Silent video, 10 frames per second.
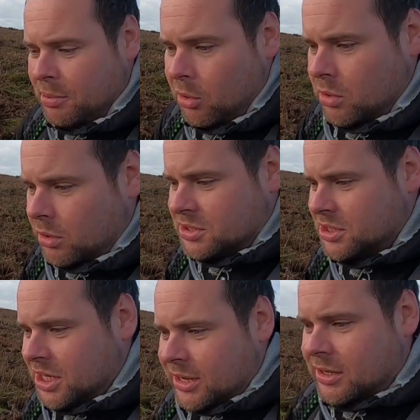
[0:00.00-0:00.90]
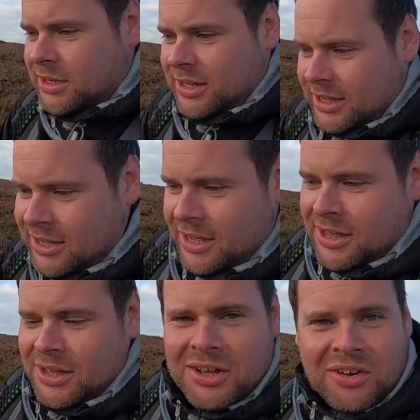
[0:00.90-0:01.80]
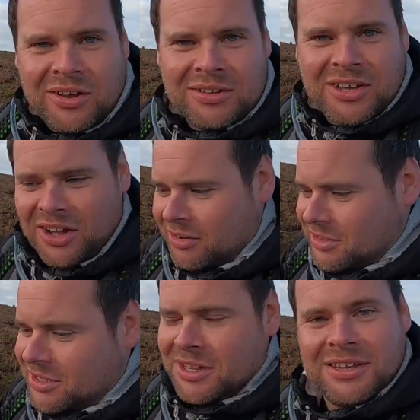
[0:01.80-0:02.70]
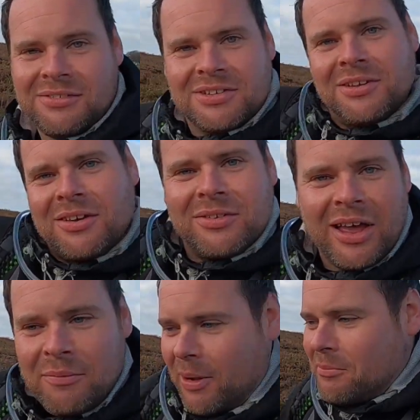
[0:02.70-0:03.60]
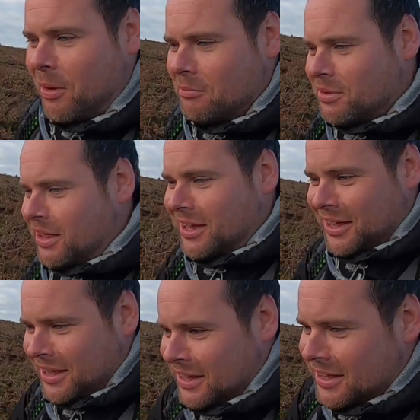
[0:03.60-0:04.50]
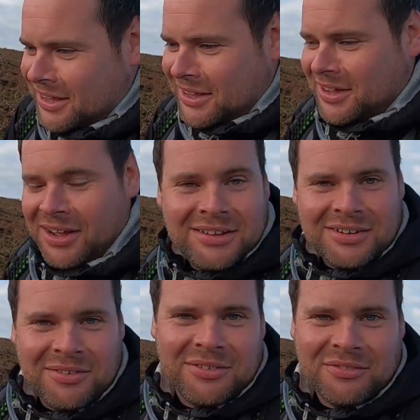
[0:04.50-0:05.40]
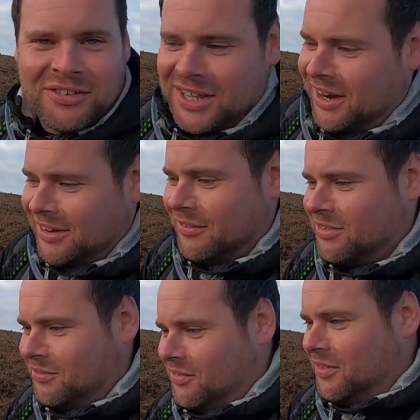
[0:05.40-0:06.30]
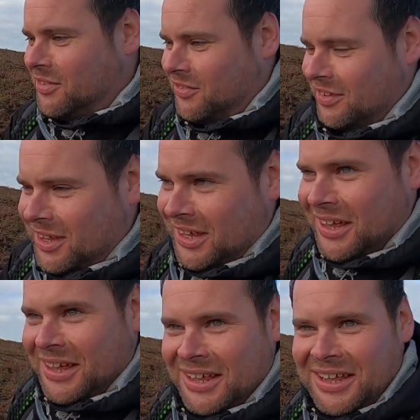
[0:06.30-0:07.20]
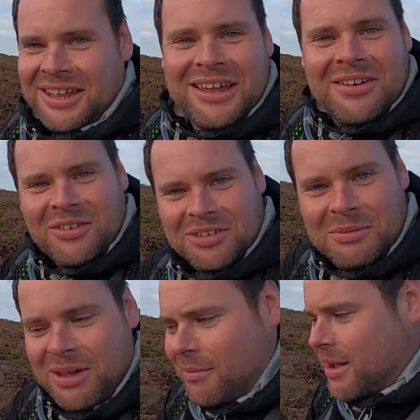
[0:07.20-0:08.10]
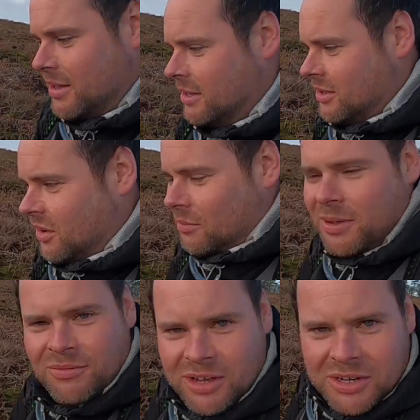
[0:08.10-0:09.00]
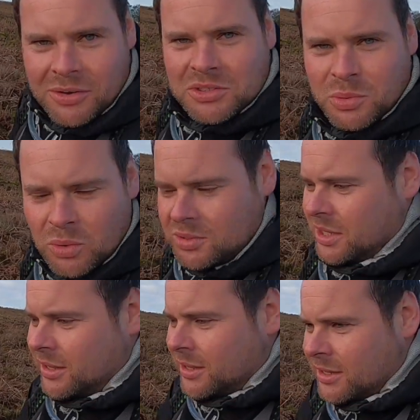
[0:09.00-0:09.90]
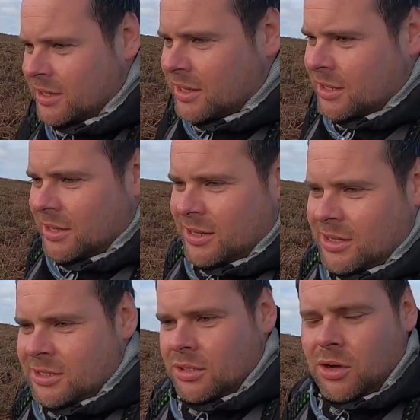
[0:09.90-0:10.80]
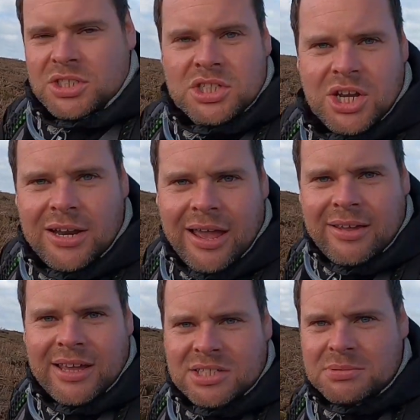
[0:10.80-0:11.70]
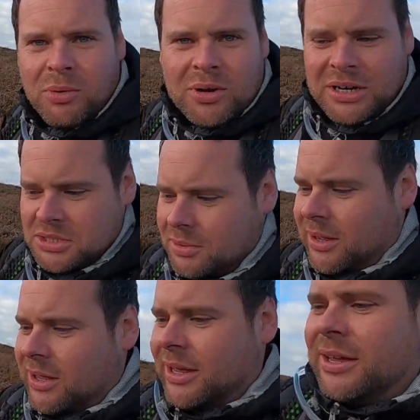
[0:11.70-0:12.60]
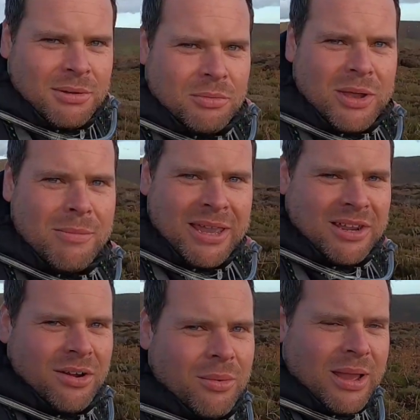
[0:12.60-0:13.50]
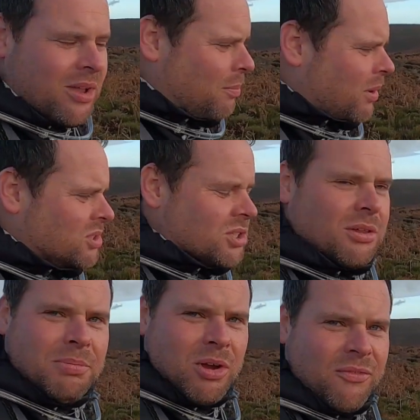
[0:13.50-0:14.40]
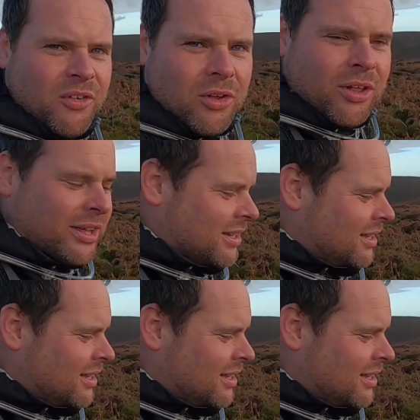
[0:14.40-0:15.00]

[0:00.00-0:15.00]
Pole Cottager. He got out the car and gave us the old elbow bump there. I didn't know who the friggin' hell he was at first, but nice to meet you, mate. Hope you have a nice walk. Nice and chilly out here this morning as well. But we're making our way up onto the beautiful...